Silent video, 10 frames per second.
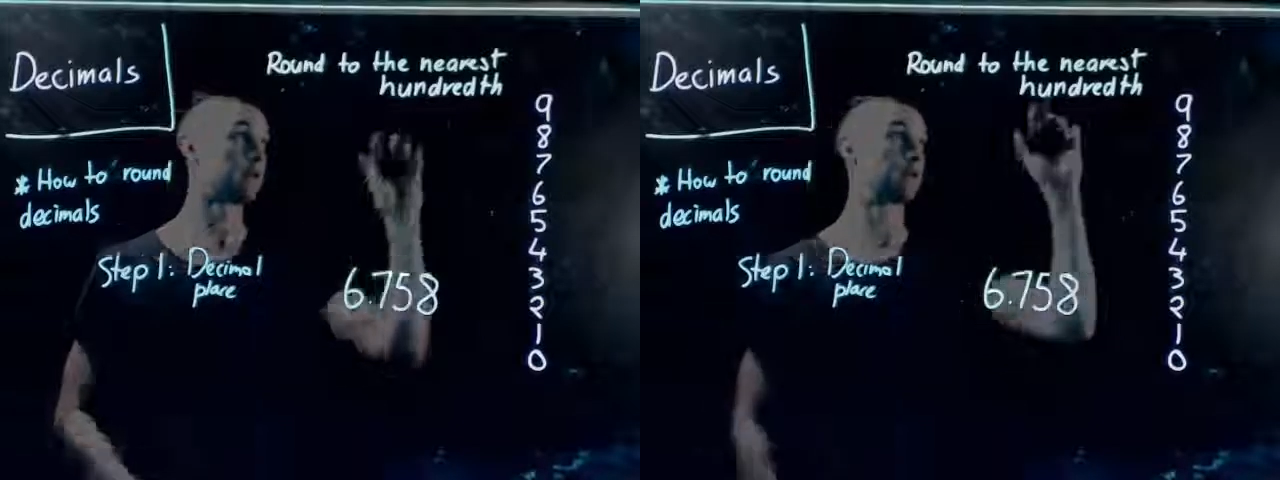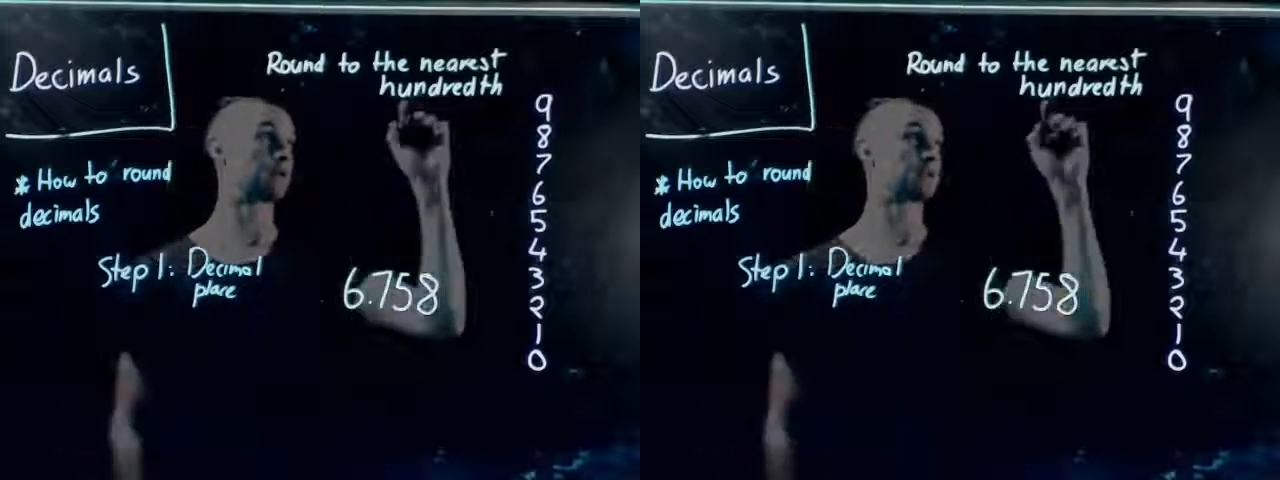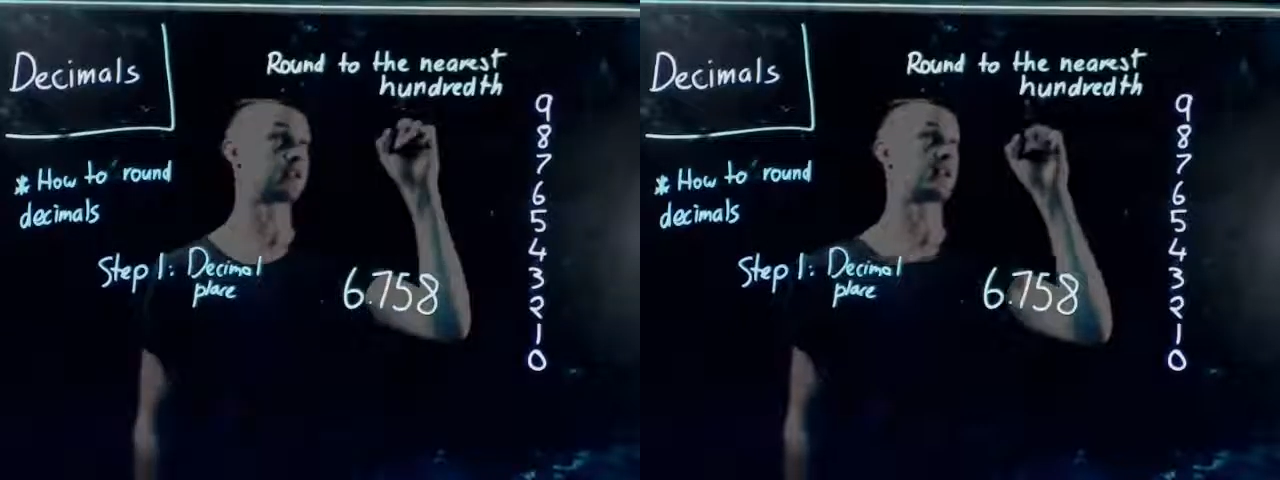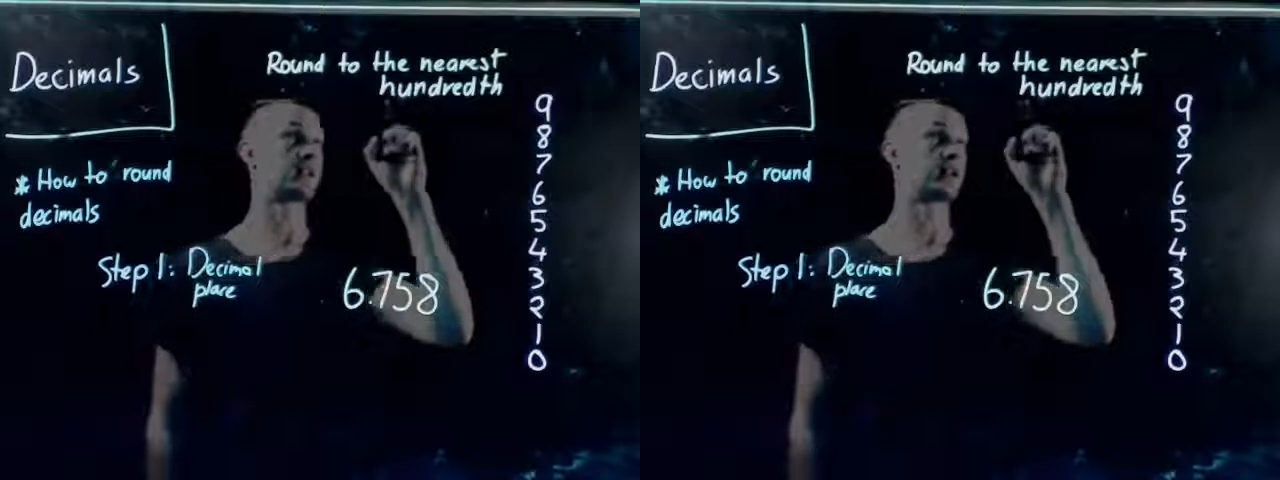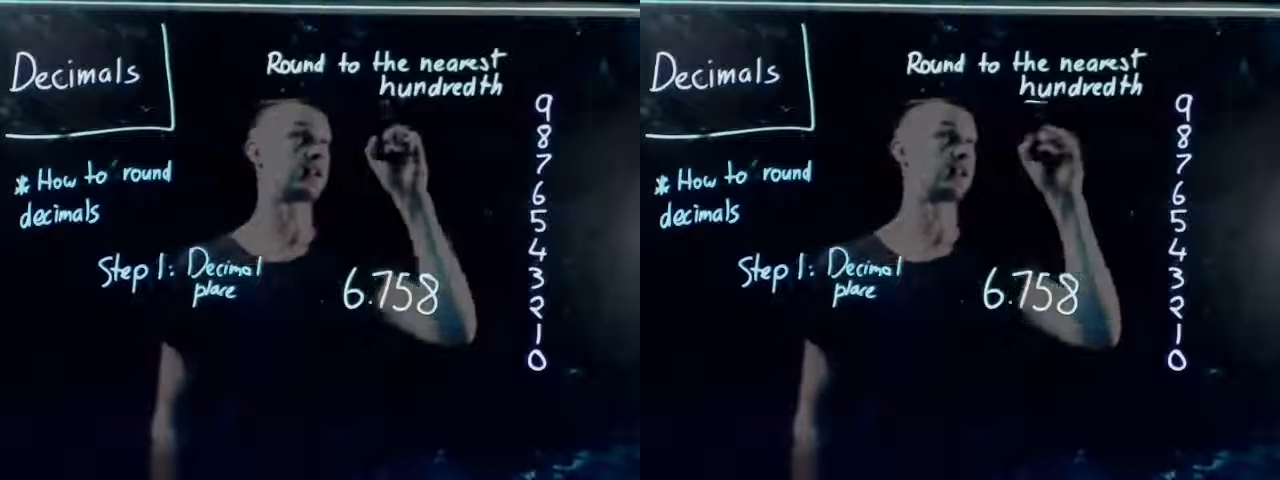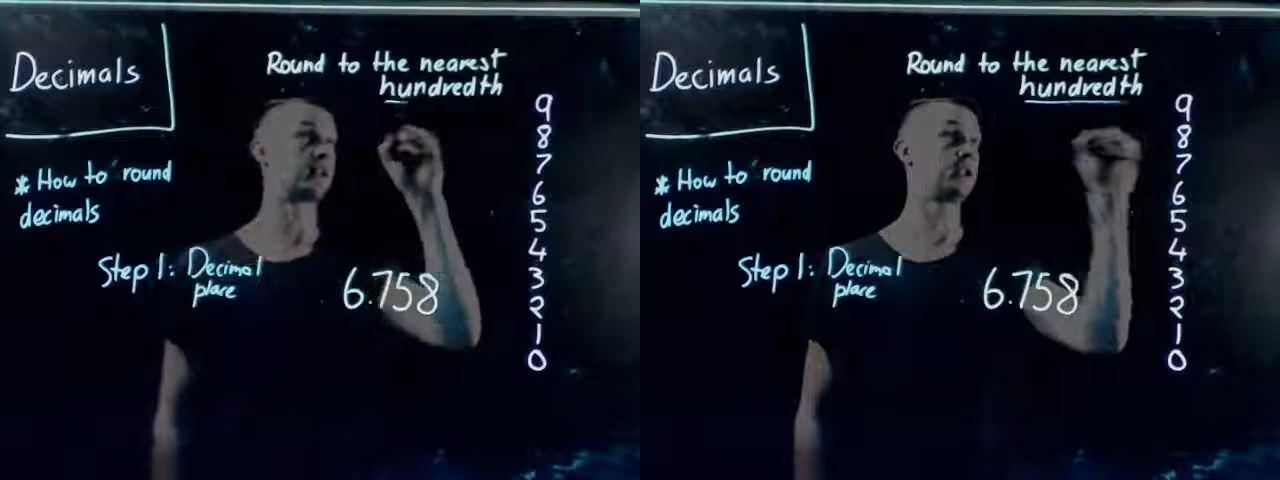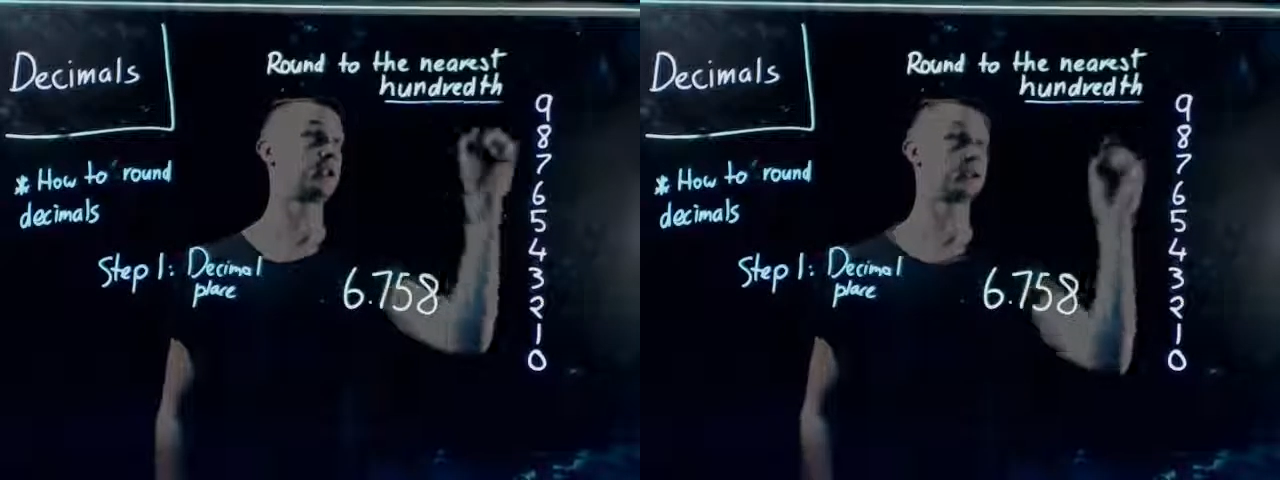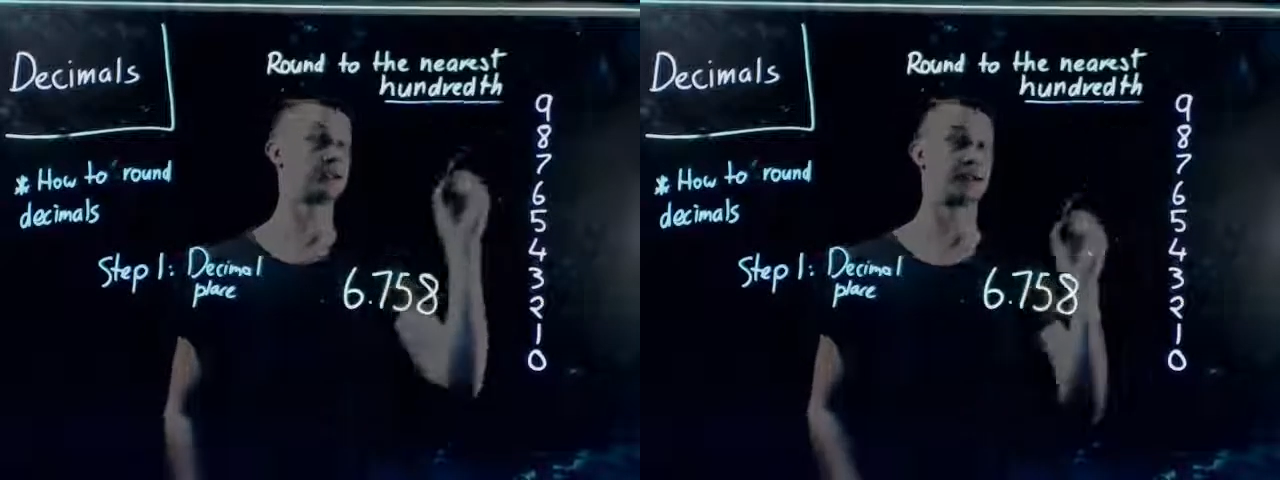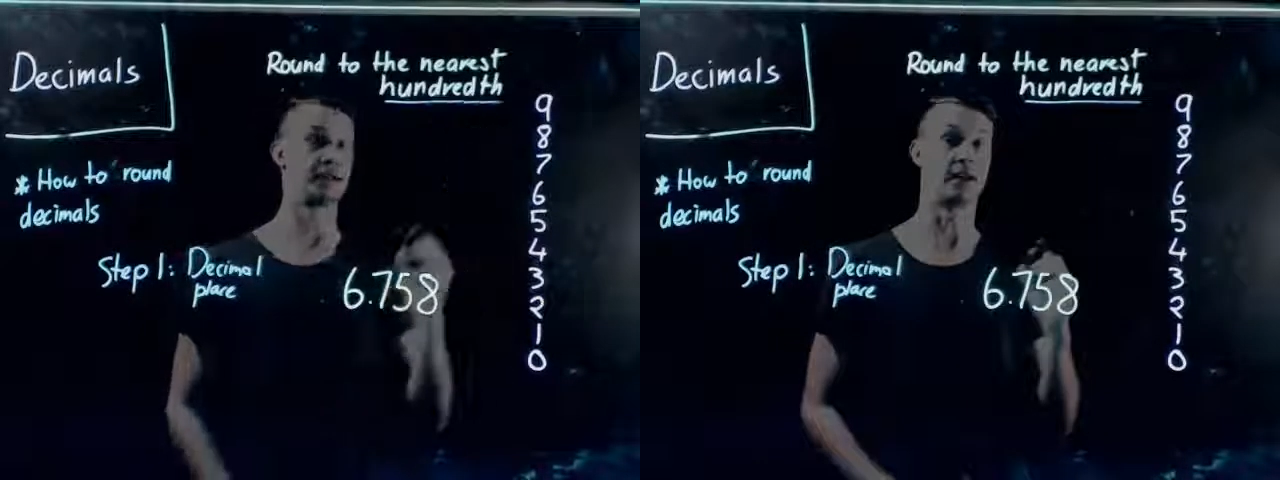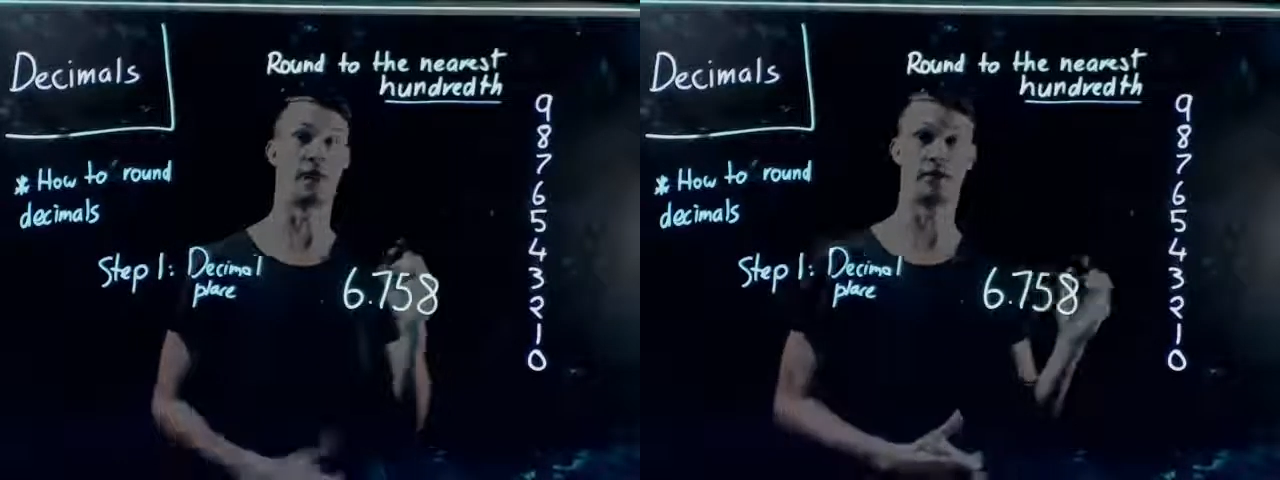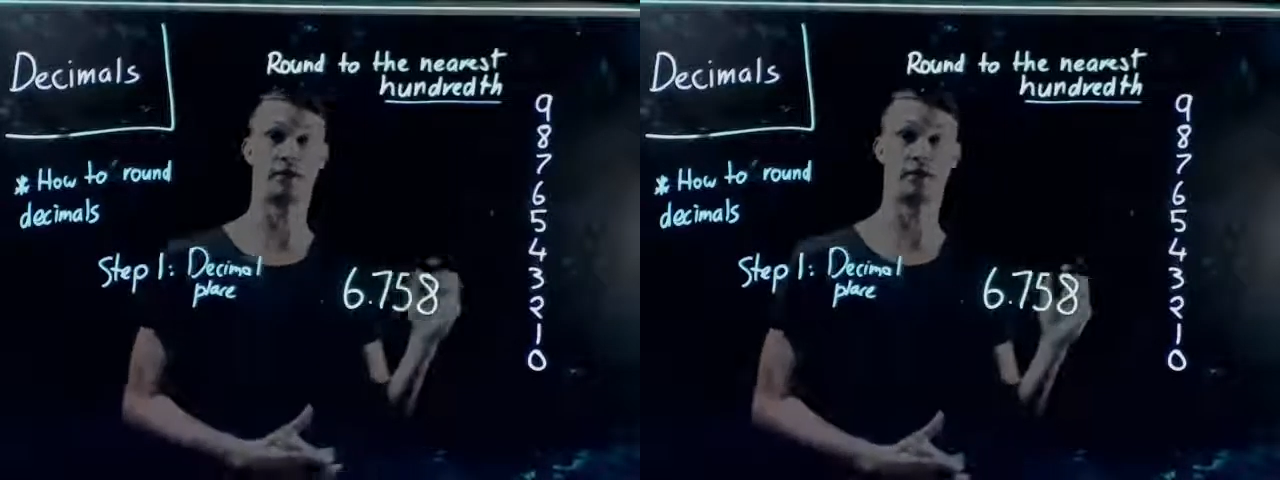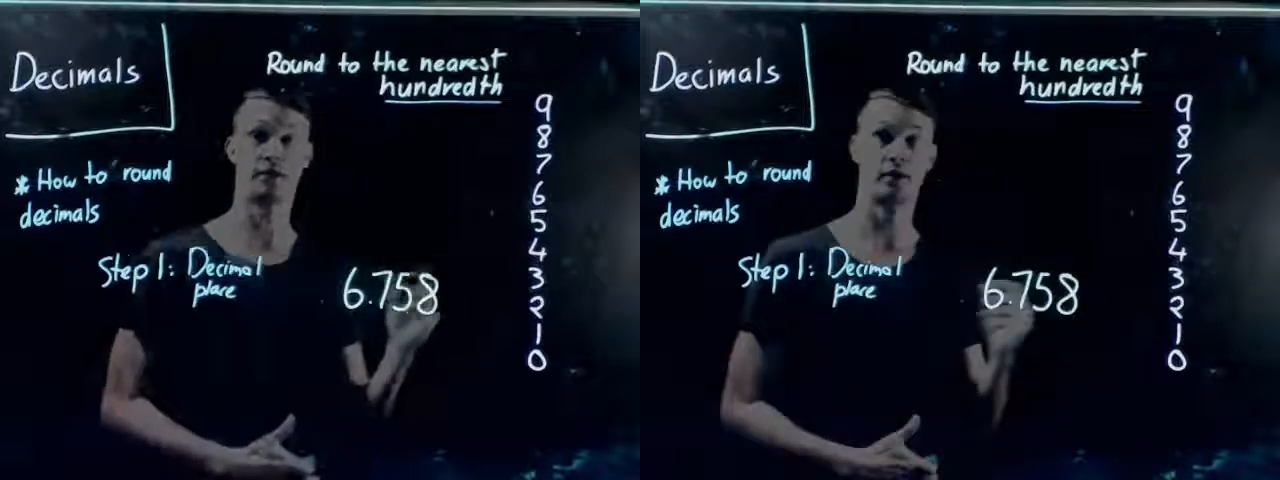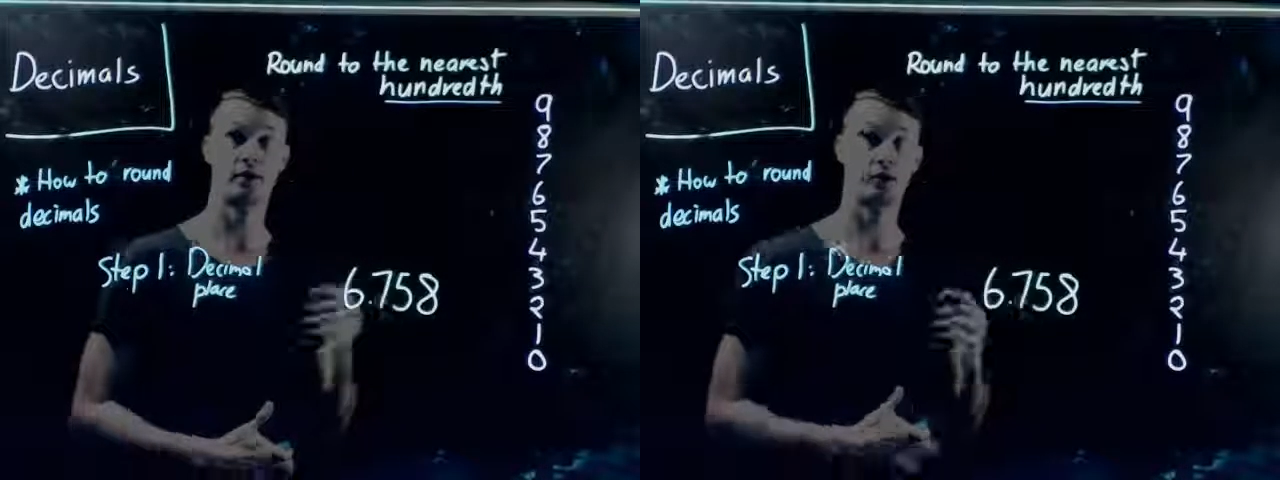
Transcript: obviously I've read it here, it said the hundredth.